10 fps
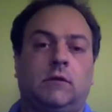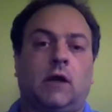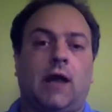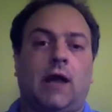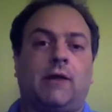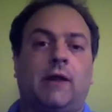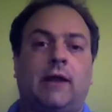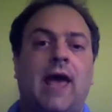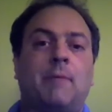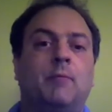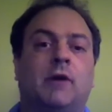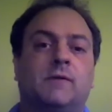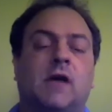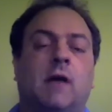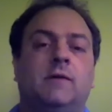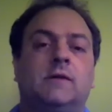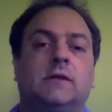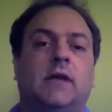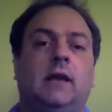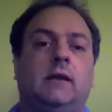not allow that to happen, but it was obvious
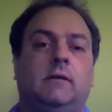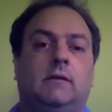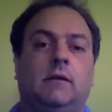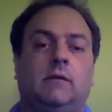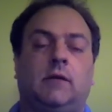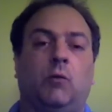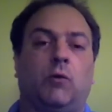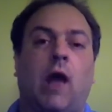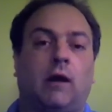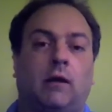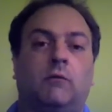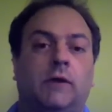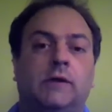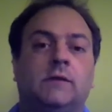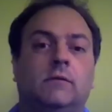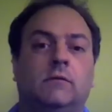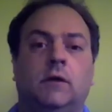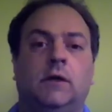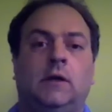that they they were not going to